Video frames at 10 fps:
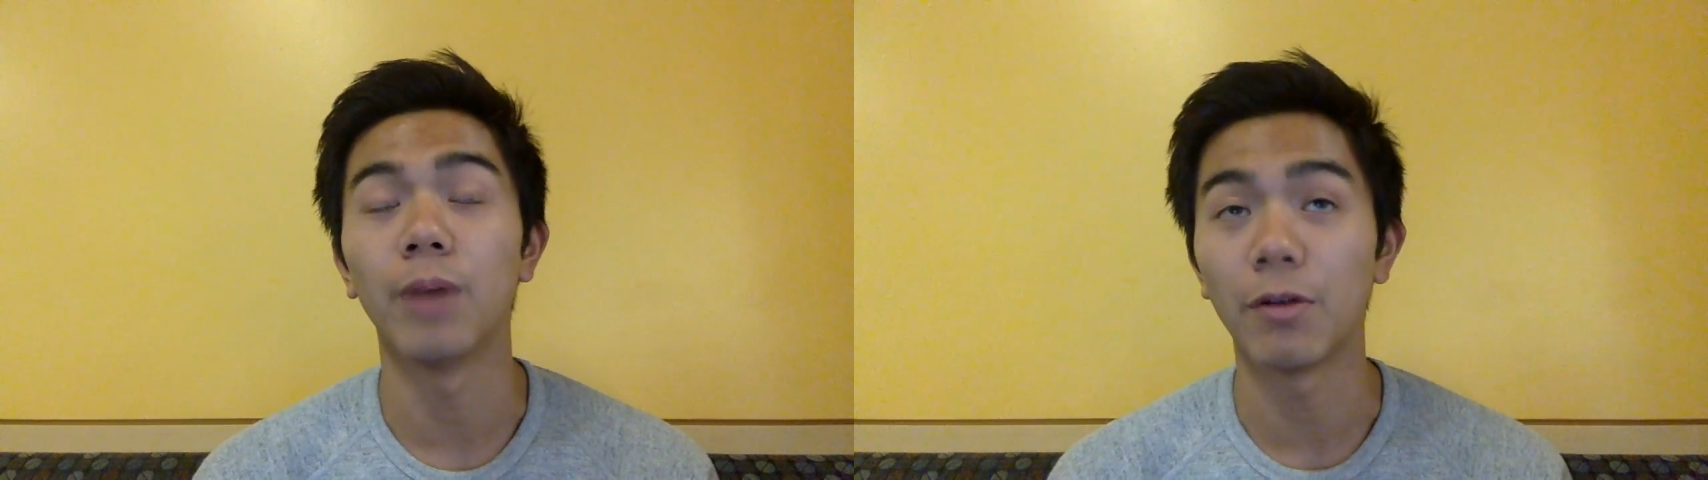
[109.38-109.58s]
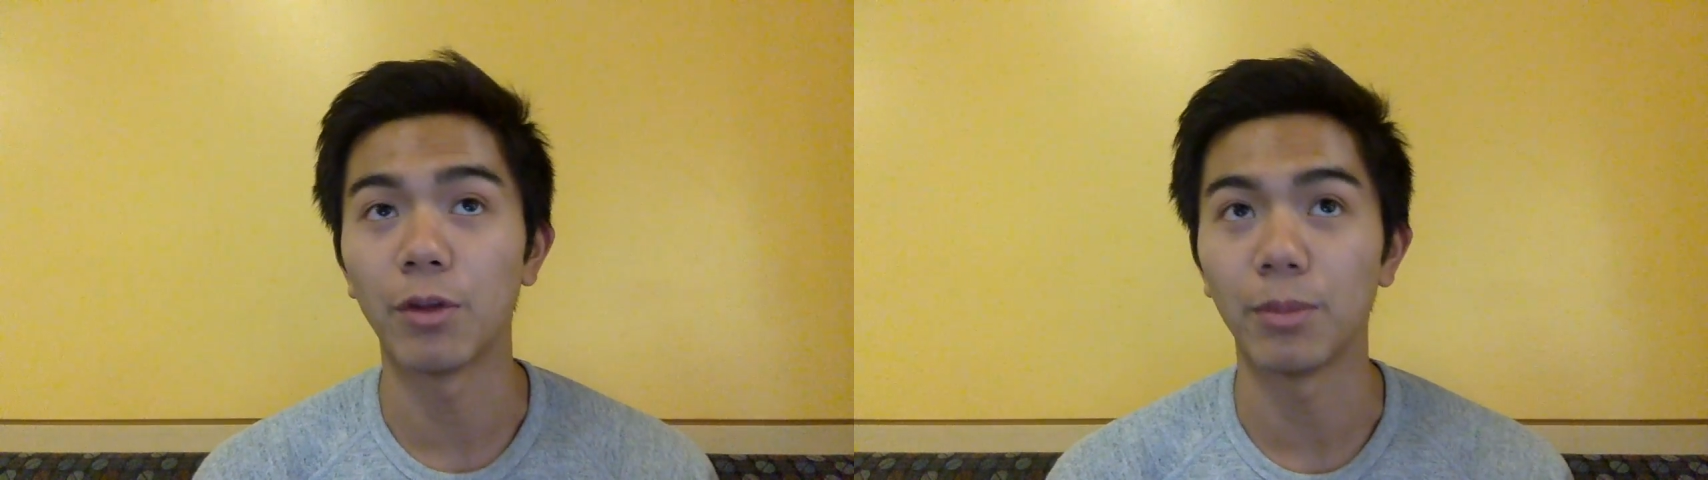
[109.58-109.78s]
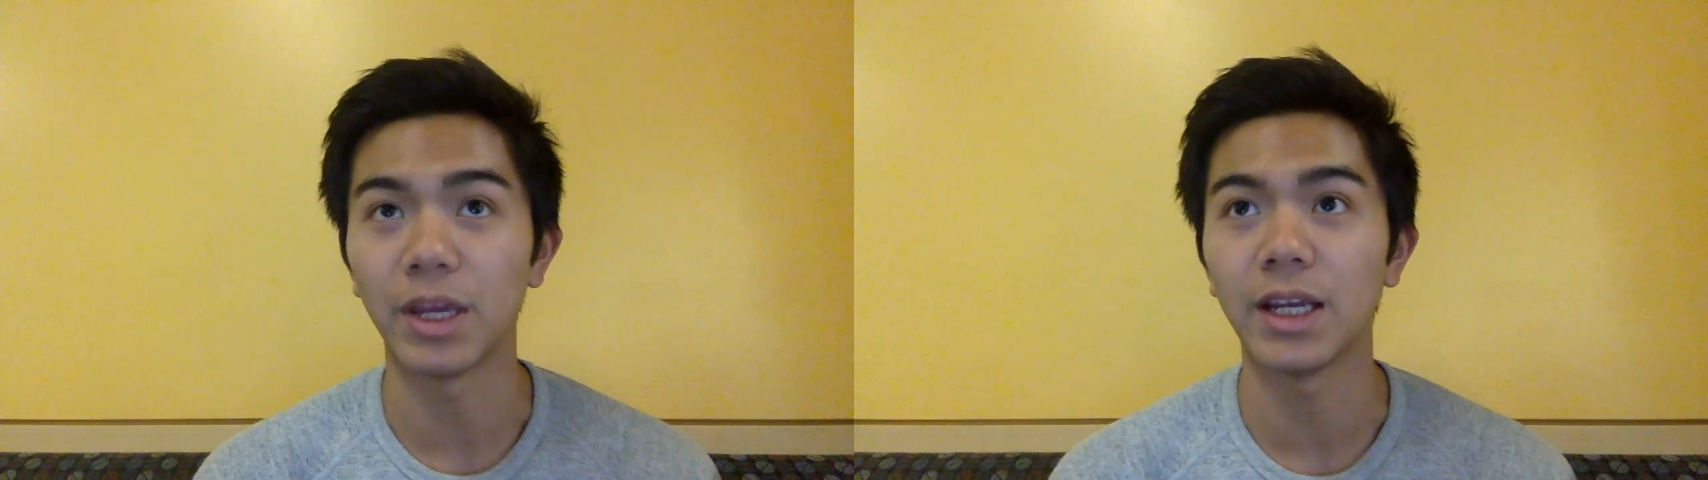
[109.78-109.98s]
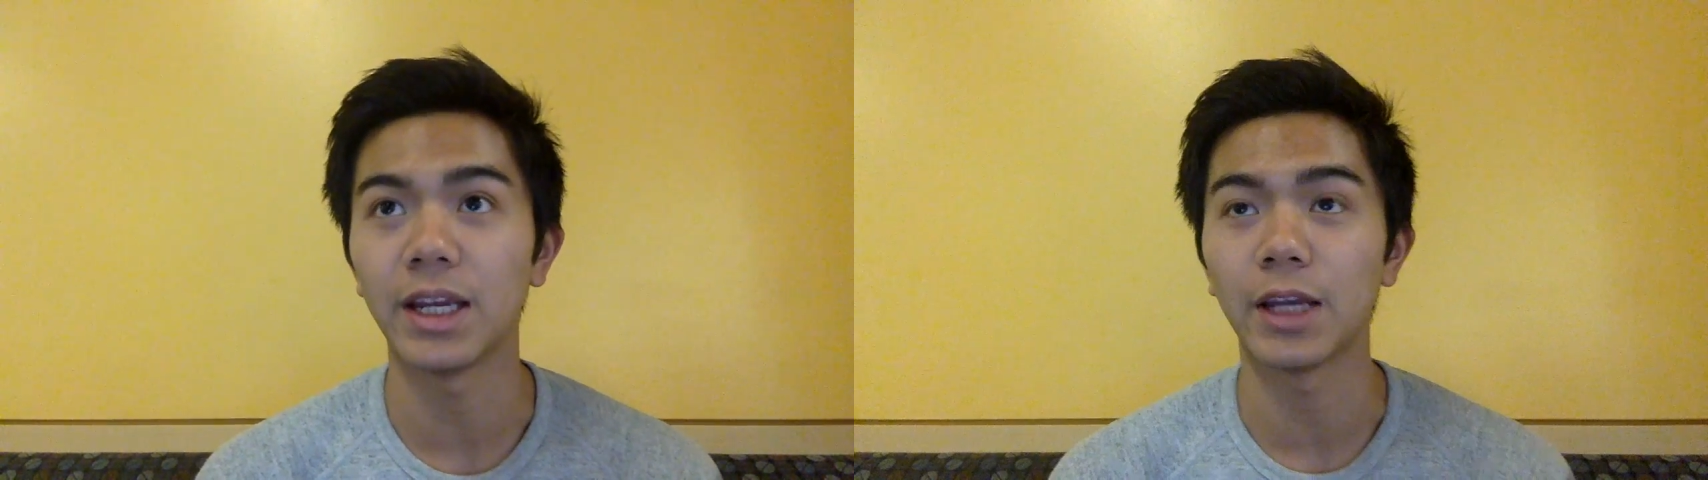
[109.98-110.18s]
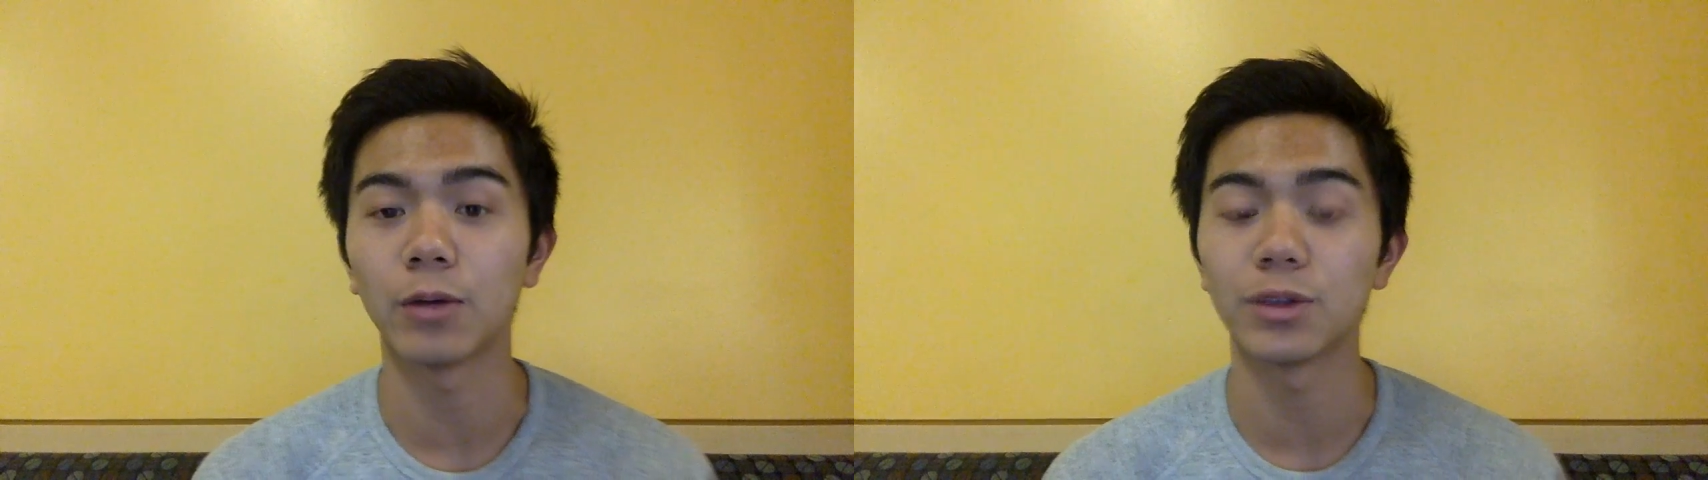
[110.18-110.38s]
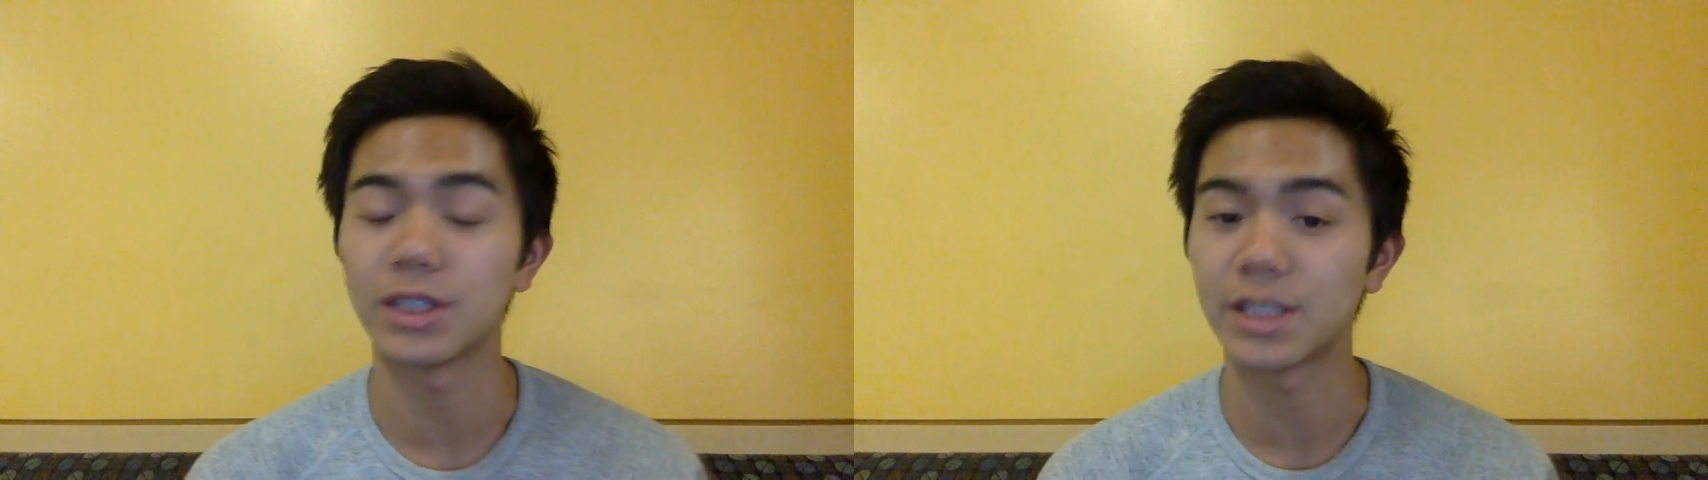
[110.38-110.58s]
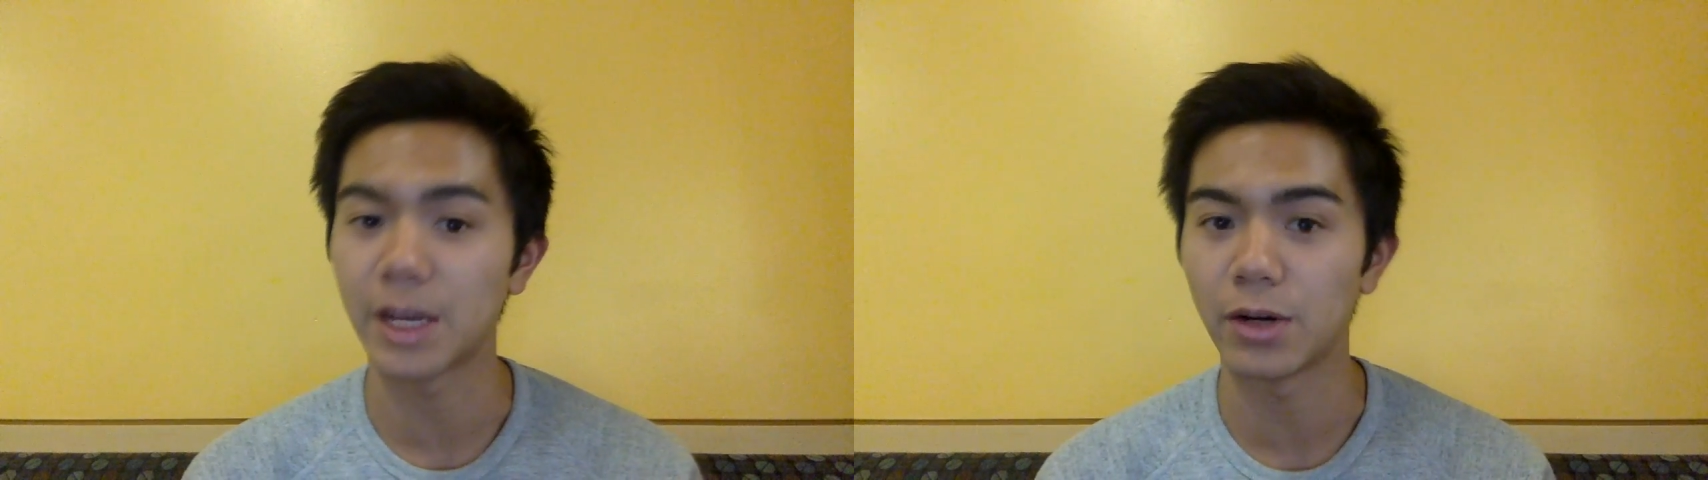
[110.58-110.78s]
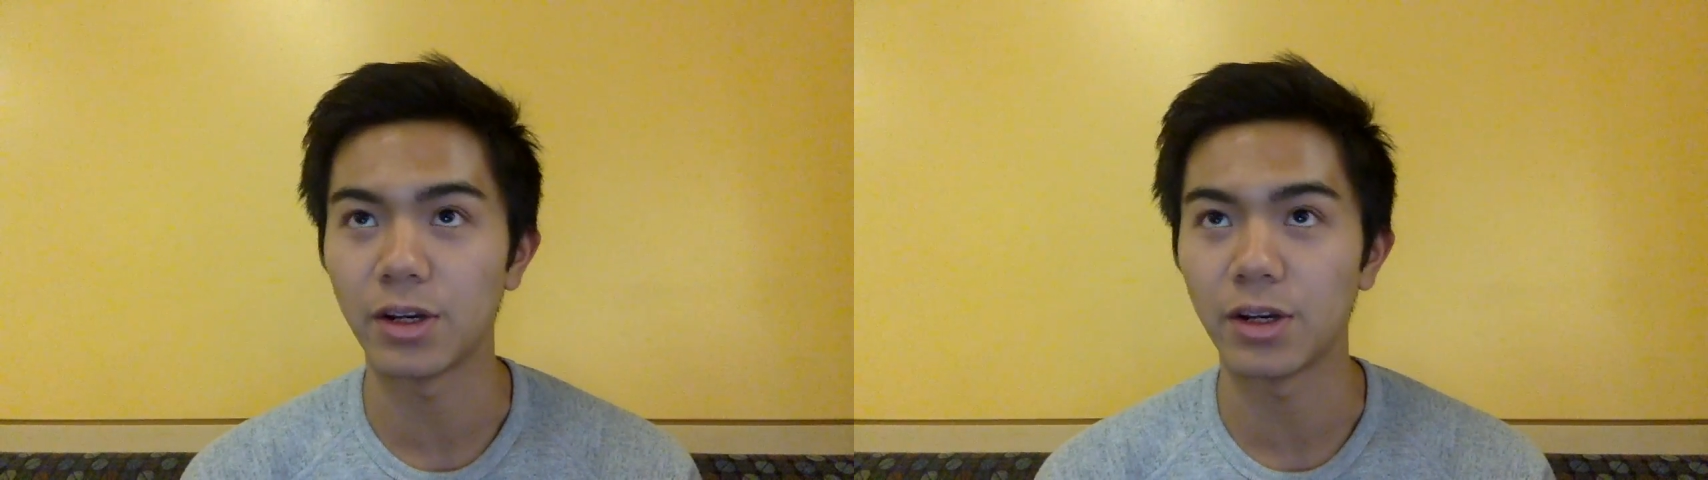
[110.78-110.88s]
of the mean equals the standard